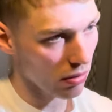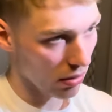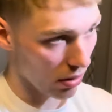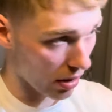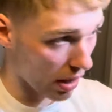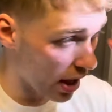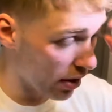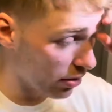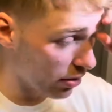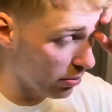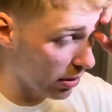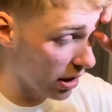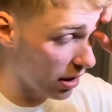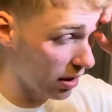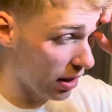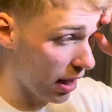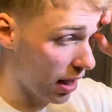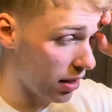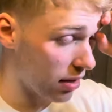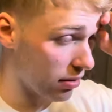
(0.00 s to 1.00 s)
Yeah, it would mean a
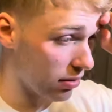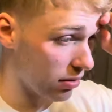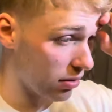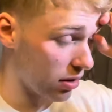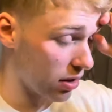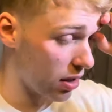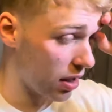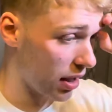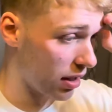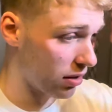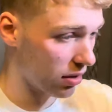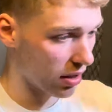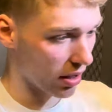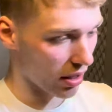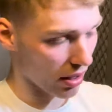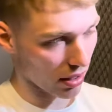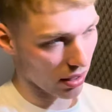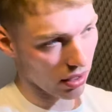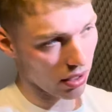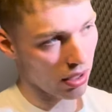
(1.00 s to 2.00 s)
lot. You
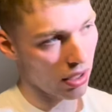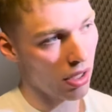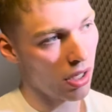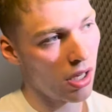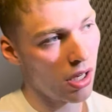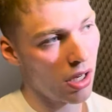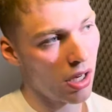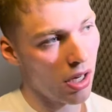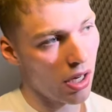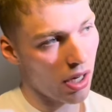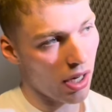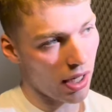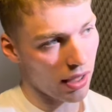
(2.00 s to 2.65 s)
know,